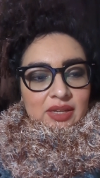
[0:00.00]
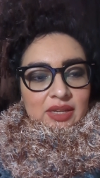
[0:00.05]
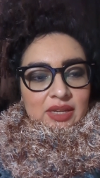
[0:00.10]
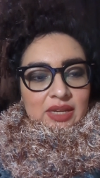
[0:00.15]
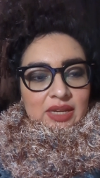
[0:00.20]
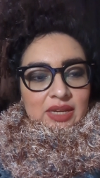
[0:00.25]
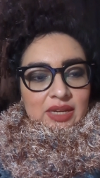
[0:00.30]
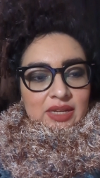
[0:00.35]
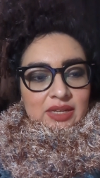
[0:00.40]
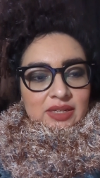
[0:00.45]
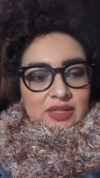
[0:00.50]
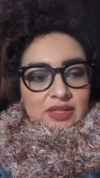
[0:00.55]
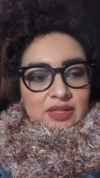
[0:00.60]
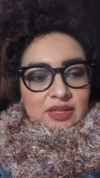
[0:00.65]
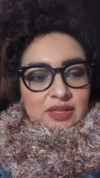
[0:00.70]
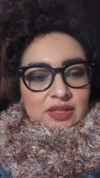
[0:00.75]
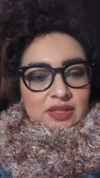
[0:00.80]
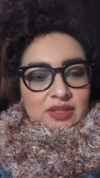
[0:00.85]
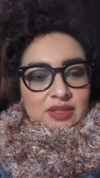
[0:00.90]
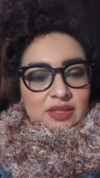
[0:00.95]
and
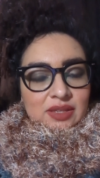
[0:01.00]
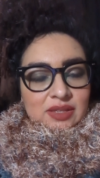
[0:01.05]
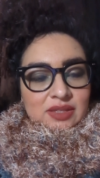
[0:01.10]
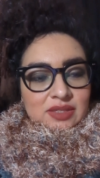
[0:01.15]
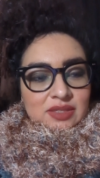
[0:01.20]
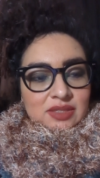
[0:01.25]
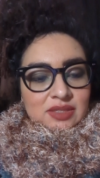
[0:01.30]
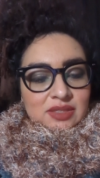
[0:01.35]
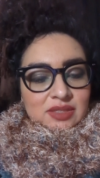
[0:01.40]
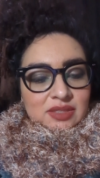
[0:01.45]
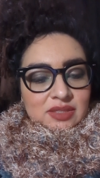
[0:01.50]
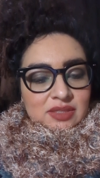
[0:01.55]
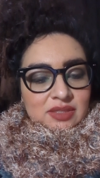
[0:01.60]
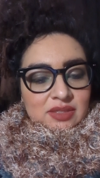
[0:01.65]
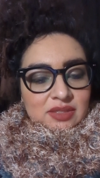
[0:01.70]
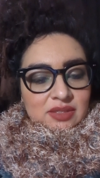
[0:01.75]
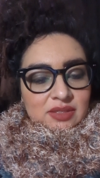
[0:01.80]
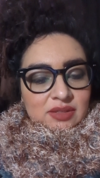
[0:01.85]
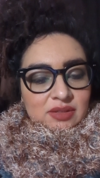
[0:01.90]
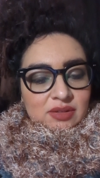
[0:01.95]

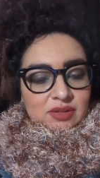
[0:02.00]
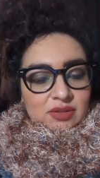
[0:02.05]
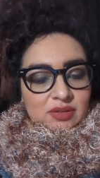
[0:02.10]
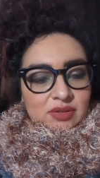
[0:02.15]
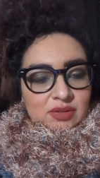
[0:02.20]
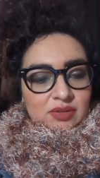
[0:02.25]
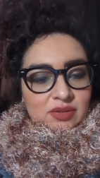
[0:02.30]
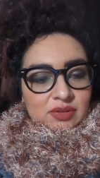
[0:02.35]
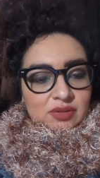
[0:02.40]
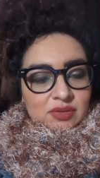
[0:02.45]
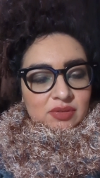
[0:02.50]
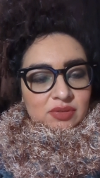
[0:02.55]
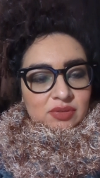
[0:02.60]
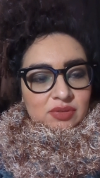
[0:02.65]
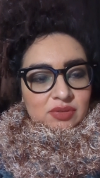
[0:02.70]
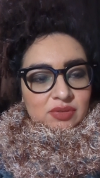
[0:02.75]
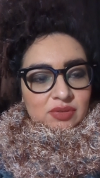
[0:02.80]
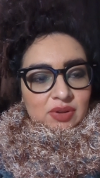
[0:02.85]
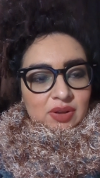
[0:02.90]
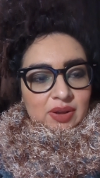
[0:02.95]
this
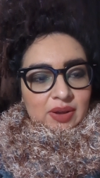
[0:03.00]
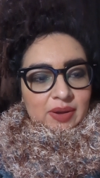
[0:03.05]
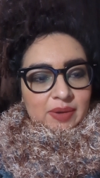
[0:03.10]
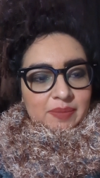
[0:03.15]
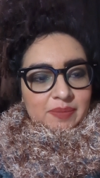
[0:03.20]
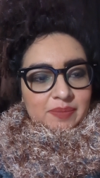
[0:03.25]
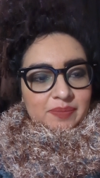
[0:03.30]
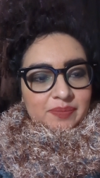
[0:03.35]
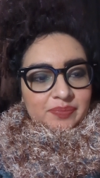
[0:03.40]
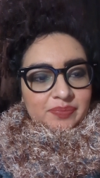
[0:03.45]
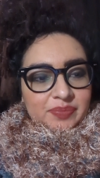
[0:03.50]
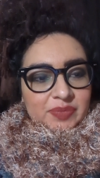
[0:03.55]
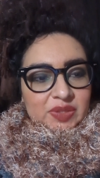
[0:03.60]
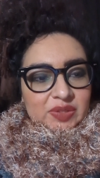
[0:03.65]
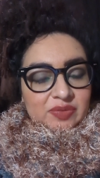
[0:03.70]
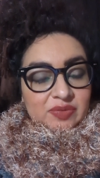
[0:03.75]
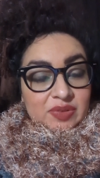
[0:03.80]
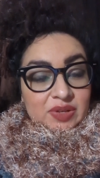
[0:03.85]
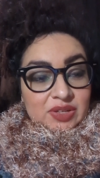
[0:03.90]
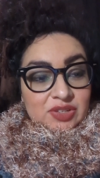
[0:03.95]
um,
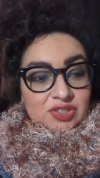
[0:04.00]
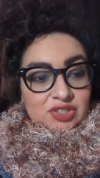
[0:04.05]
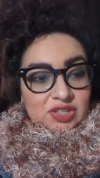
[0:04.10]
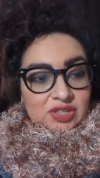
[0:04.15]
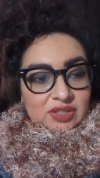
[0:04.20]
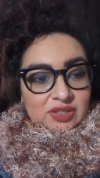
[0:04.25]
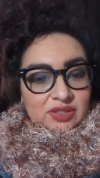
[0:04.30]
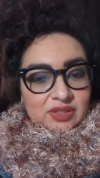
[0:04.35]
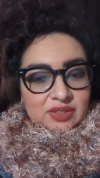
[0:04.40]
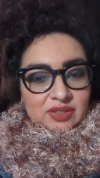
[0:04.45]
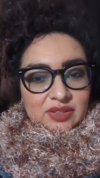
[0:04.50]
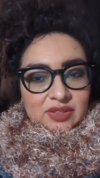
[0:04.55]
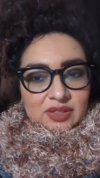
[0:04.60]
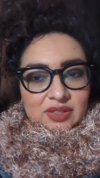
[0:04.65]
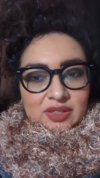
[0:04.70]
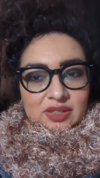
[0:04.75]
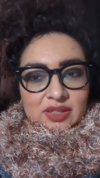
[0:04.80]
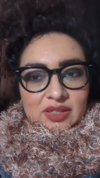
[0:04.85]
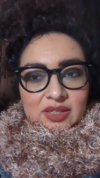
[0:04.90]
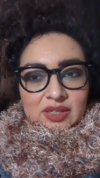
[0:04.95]
vision
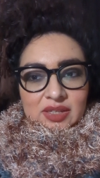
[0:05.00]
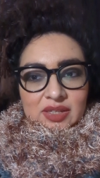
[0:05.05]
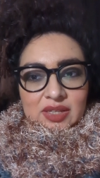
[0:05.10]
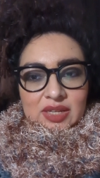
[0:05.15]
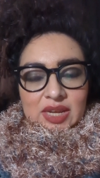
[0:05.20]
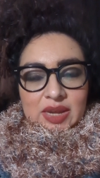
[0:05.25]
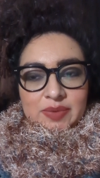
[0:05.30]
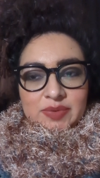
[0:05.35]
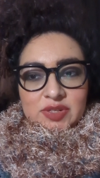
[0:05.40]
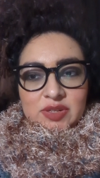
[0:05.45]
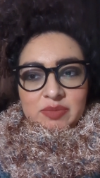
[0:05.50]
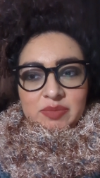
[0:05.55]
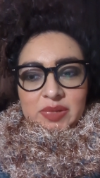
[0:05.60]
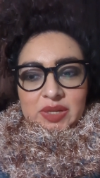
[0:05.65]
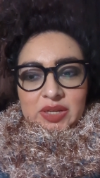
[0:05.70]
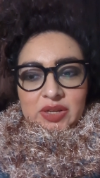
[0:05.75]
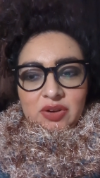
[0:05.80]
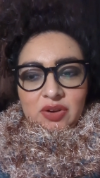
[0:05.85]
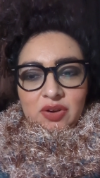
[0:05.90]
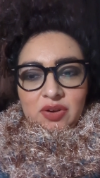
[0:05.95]
came to
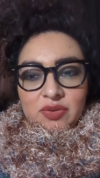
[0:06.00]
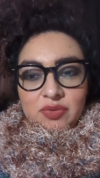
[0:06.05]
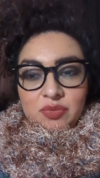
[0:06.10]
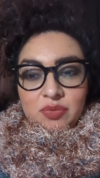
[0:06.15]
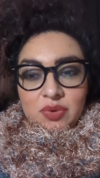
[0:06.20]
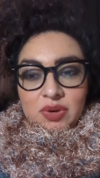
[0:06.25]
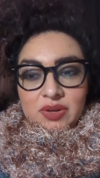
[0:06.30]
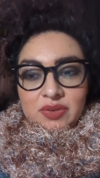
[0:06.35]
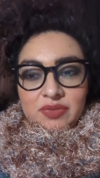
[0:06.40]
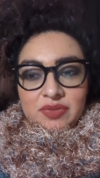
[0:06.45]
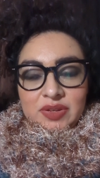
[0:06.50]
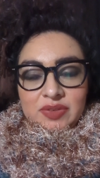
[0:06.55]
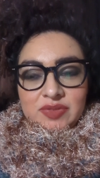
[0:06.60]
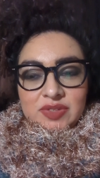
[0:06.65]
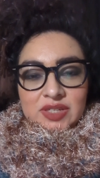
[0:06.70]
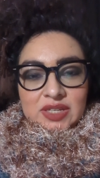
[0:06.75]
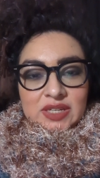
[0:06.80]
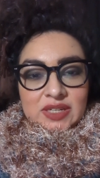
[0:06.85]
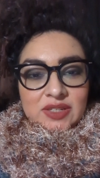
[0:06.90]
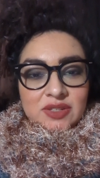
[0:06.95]
me on
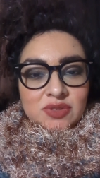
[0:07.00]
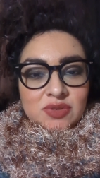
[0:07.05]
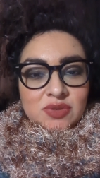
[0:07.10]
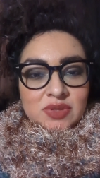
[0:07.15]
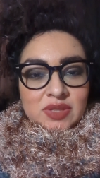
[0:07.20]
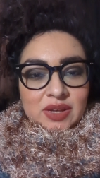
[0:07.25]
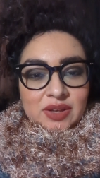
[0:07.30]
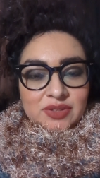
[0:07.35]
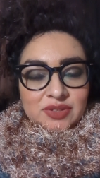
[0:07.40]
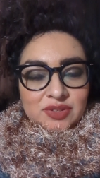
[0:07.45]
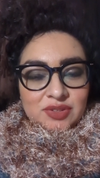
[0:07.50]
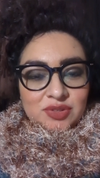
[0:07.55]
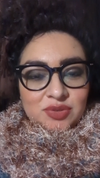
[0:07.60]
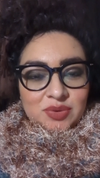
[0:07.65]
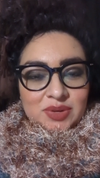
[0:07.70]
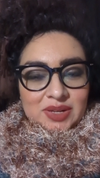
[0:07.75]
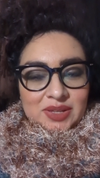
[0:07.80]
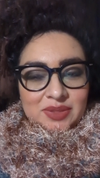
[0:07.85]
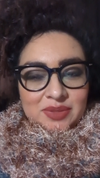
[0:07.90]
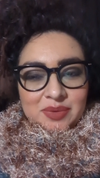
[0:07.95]

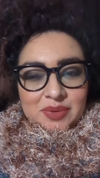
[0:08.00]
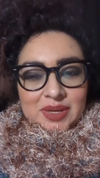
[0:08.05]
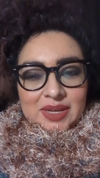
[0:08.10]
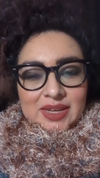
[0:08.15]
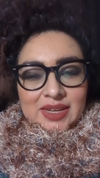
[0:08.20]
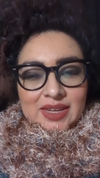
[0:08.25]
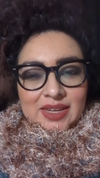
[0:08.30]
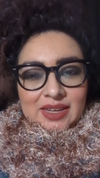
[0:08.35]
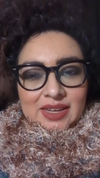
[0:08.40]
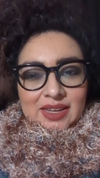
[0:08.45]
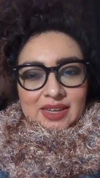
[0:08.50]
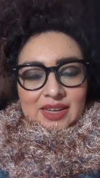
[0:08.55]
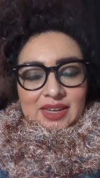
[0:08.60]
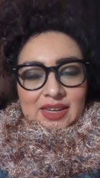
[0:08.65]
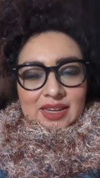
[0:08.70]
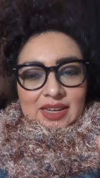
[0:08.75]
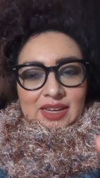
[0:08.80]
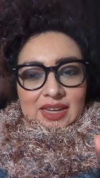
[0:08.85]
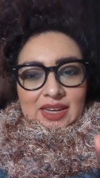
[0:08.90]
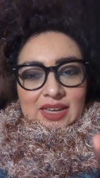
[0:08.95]
1-15-2023,
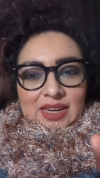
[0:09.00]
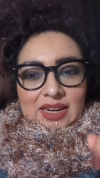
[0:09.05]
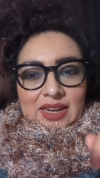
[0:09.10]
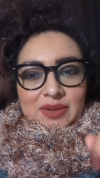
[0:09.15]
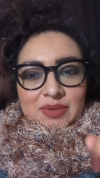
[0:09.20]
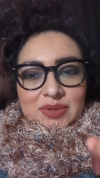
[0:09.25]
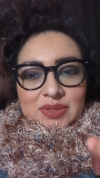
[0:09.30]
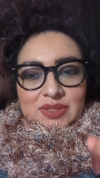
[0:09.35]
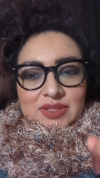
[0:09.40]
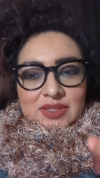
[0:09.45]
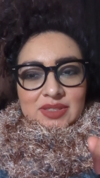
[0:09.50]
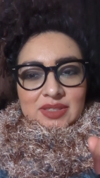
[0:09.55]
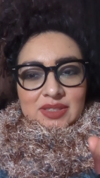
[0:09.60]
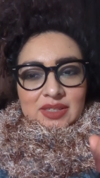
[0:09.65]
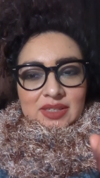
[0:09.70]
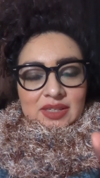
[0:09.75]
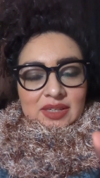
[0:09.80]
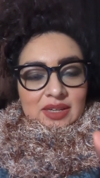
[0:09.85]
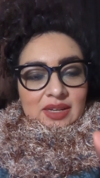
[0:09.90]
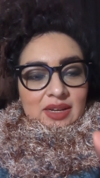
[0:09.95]
and I was
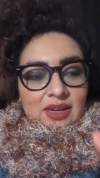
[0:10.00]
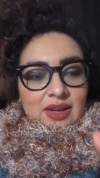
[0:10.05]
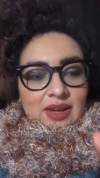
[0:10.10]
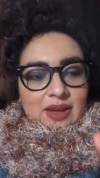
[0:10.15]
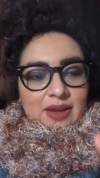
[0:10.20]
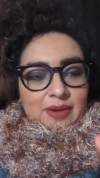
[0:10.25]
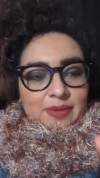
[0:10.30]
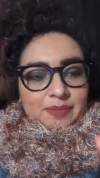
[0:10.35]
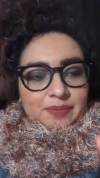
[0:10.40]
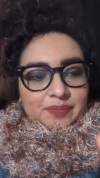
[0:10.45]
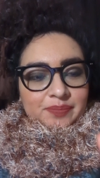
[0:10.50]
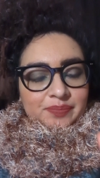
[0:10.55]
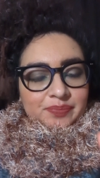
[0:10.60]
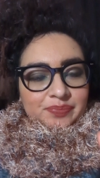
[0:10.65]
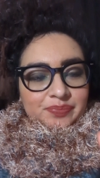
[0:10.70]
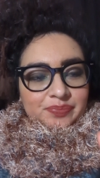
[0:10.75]
um,